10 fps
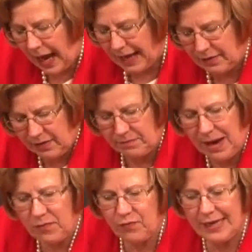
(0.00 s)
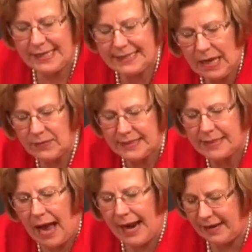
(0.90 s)
On my wreaths
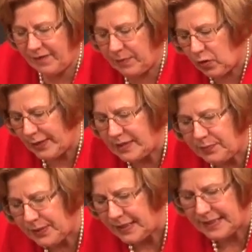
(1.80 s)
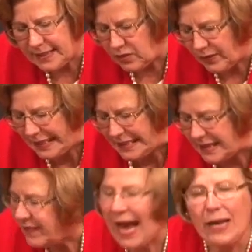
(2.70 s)
outside, if I'm going to put this green
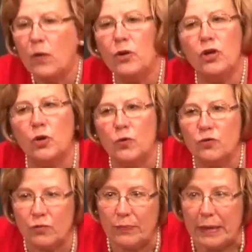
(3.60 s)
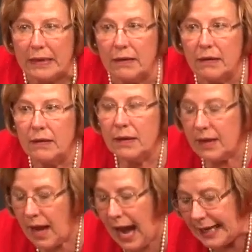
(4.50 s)
stuff, I don't use ribbon.
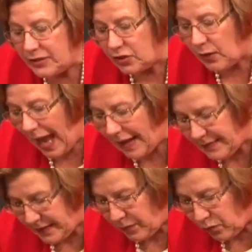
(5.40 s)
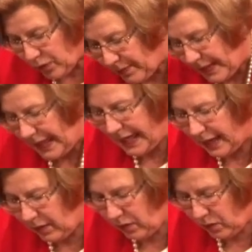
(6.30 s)
I do have some ribbon
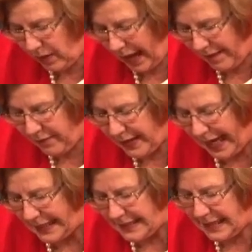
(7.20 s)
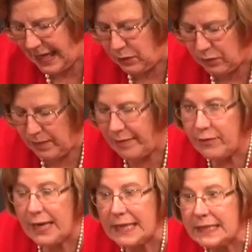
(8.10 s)
here, whomever gets
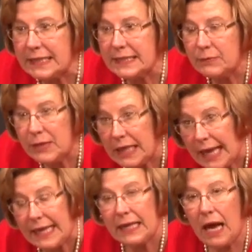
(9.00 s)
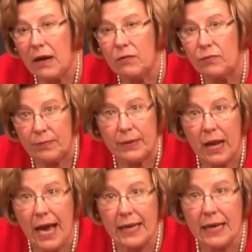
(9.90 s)
this and would like a ribbon
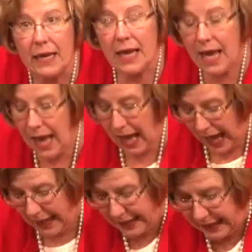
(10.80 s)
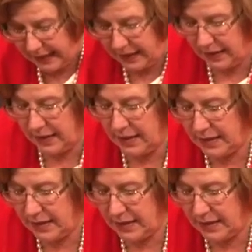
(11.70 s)
on it, I can